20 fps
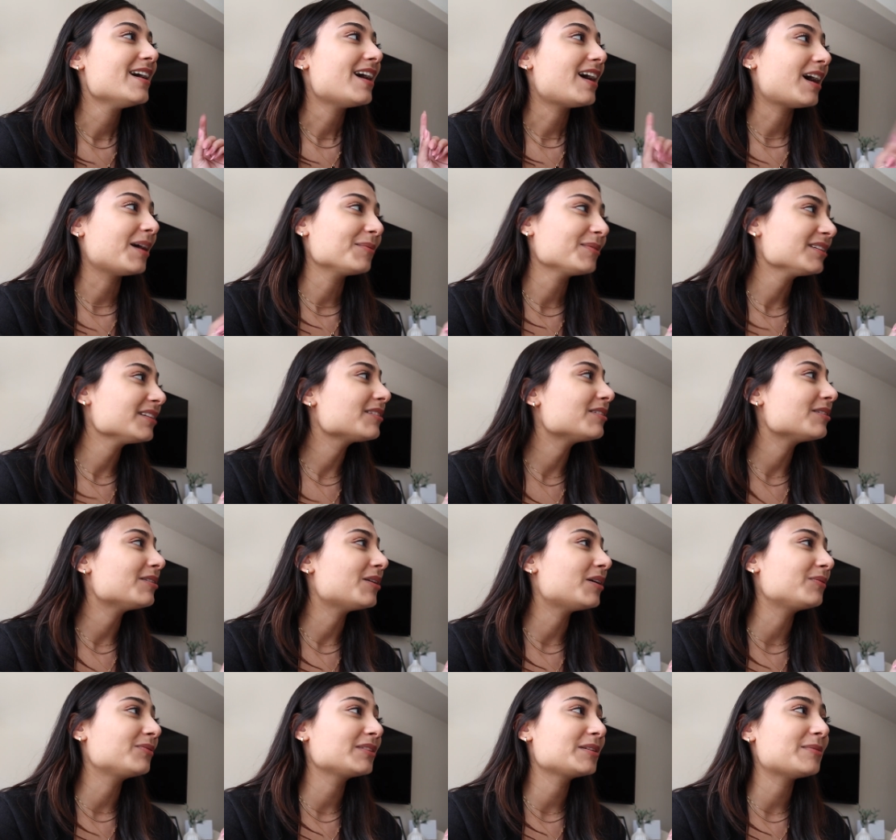I'm gonna go
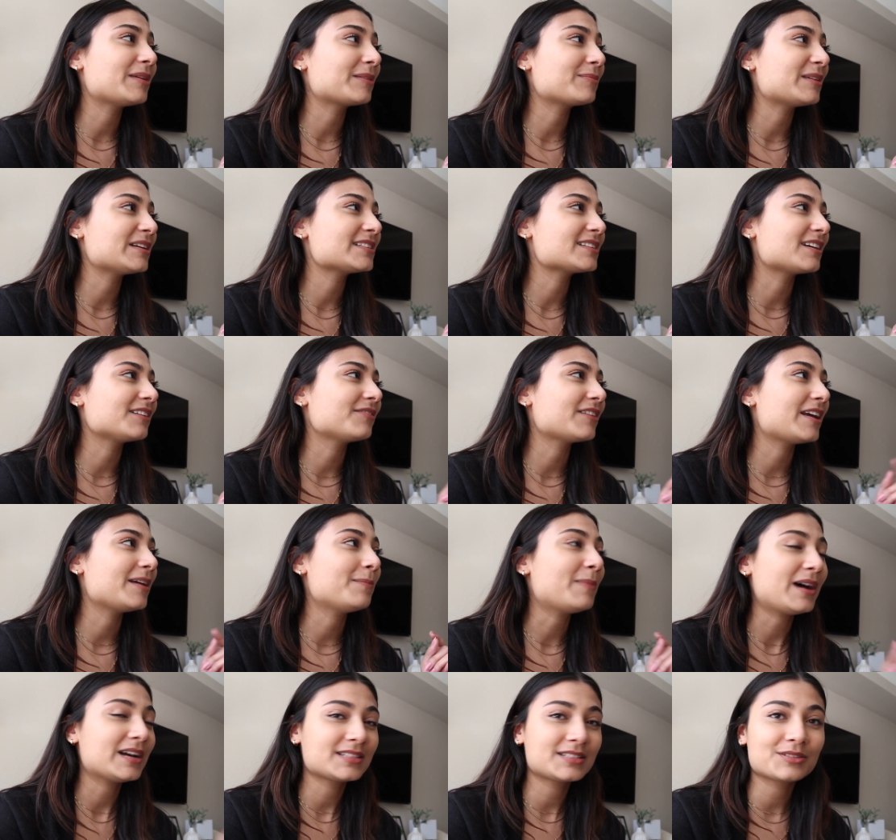hopefully make myself a
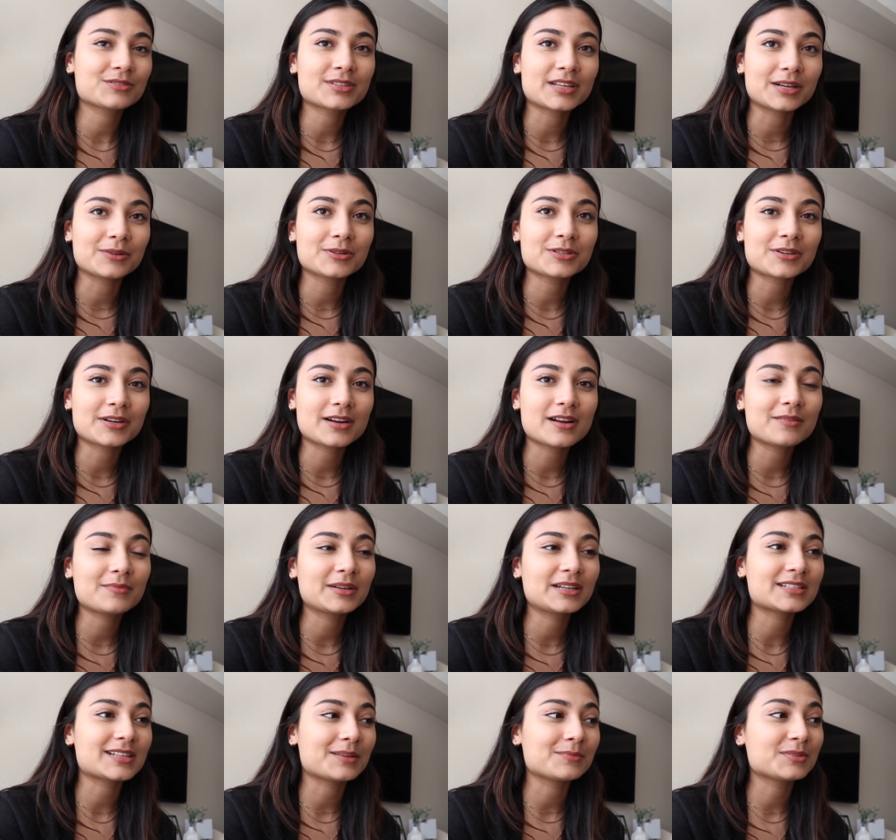pesto sandwich right now
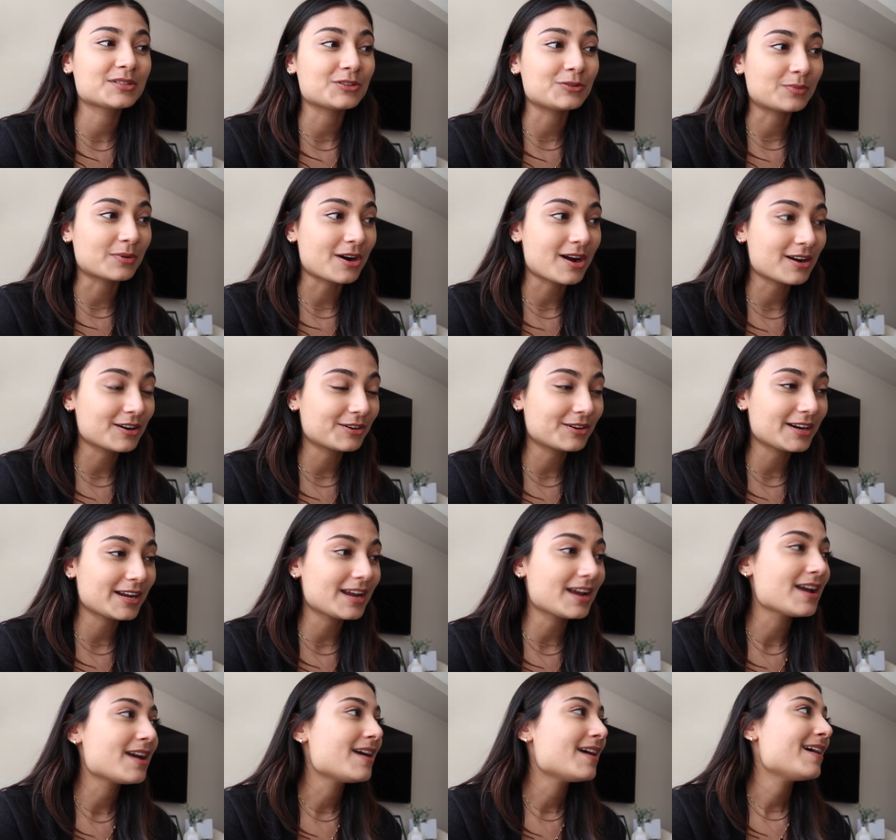because I'm super
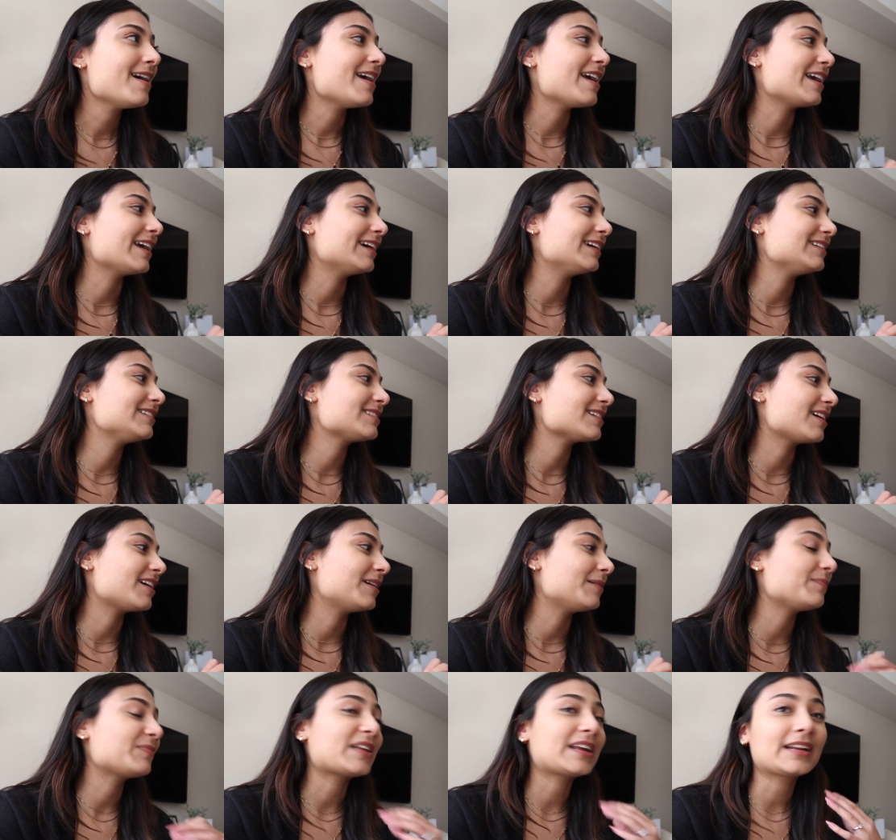hungry and
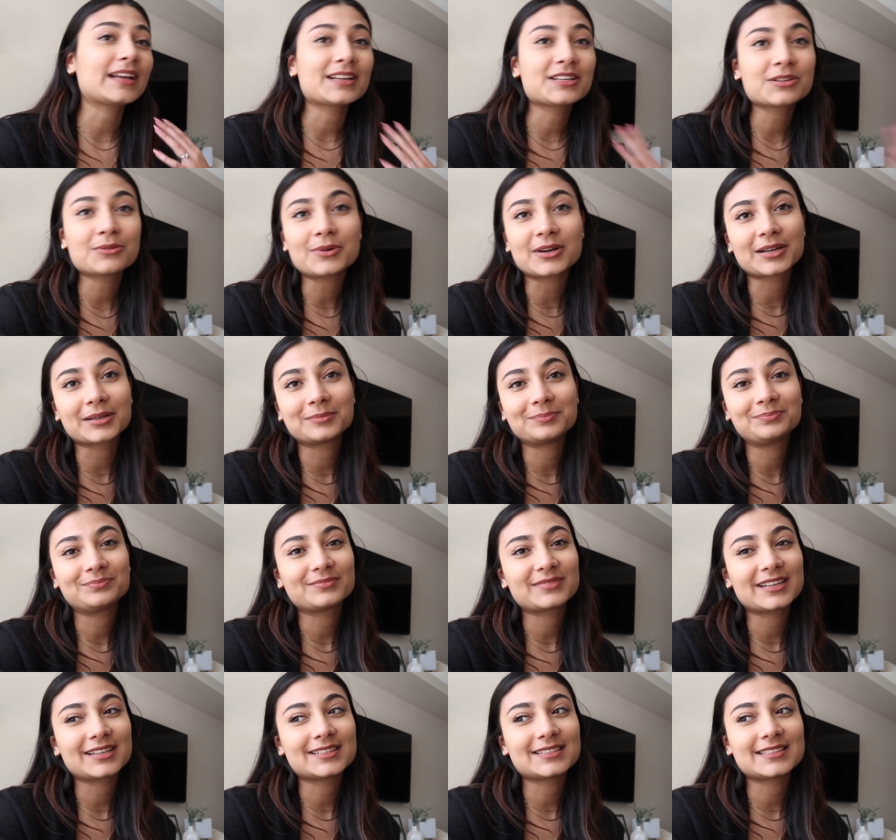um, then get to work
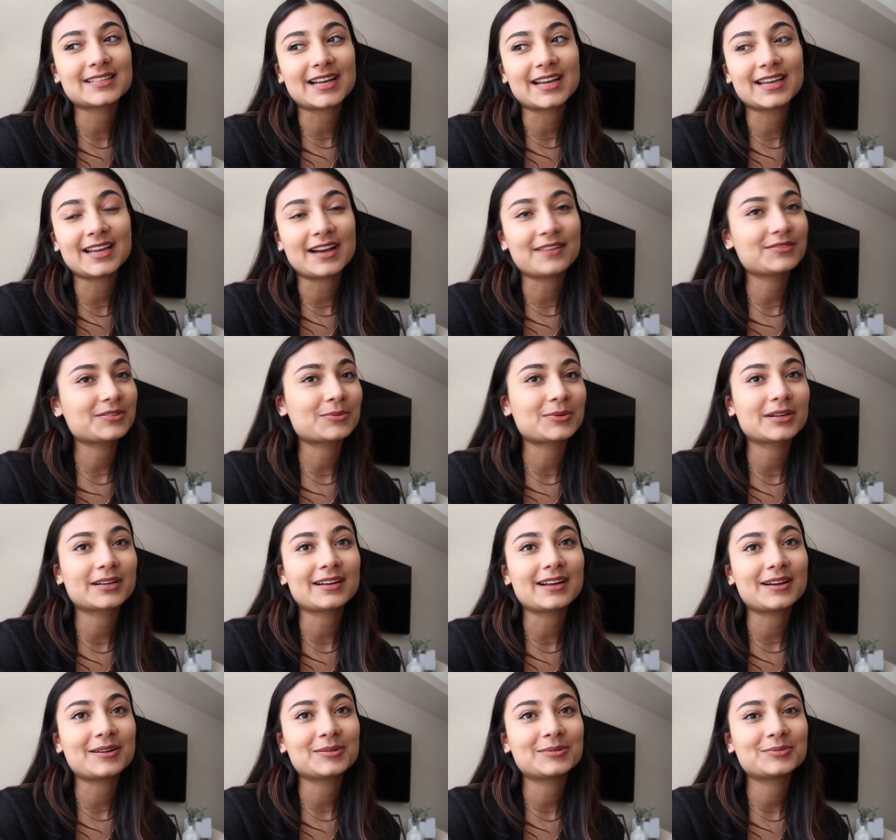because I have to work
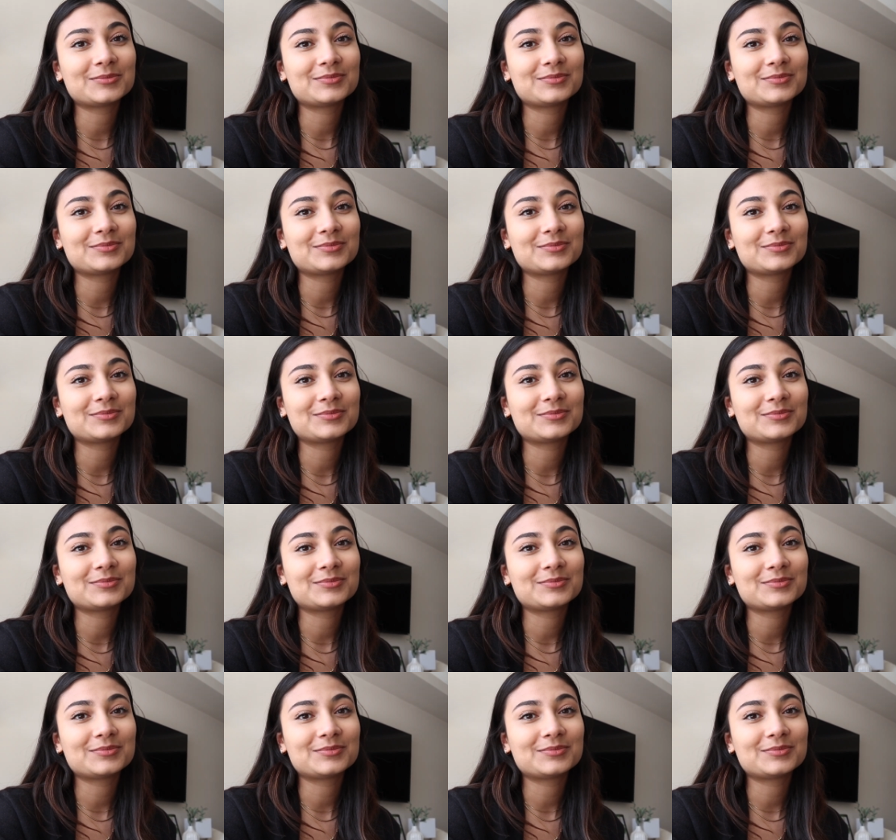now.